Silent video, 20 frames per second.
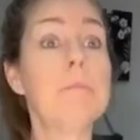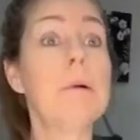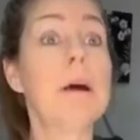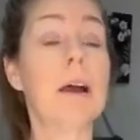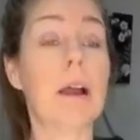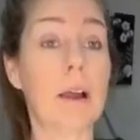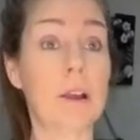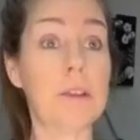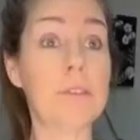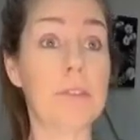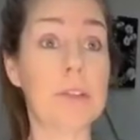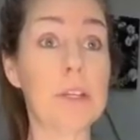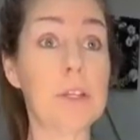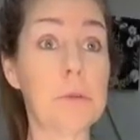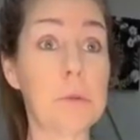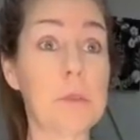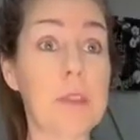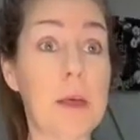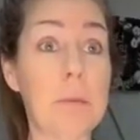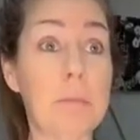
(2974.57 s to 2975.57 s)
Emma, are you
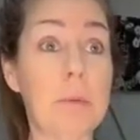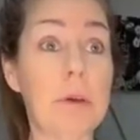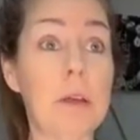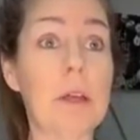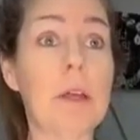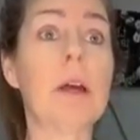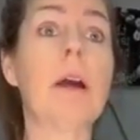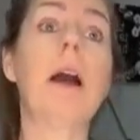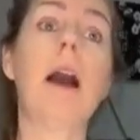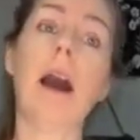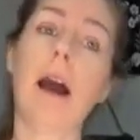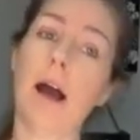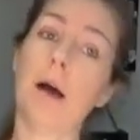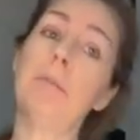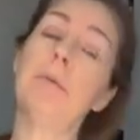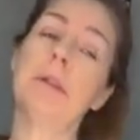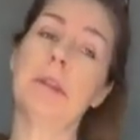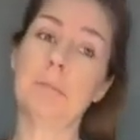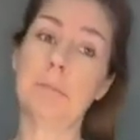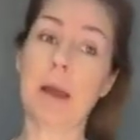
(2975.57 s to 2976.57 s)
finished with that book?
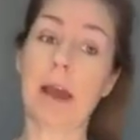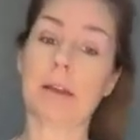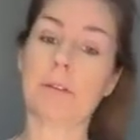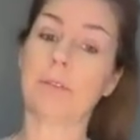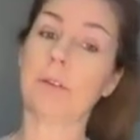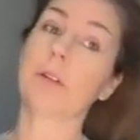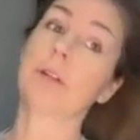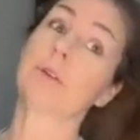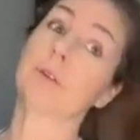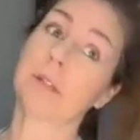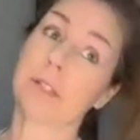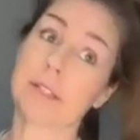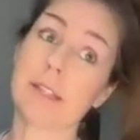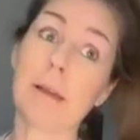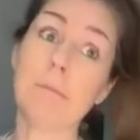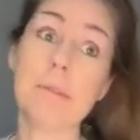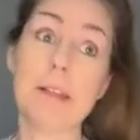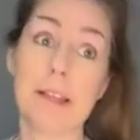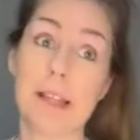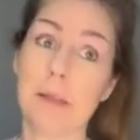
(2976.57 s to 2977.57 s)
I'll put it back for you
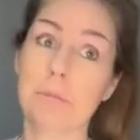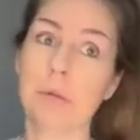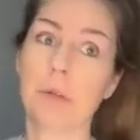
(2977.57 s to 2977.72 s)
because I'm the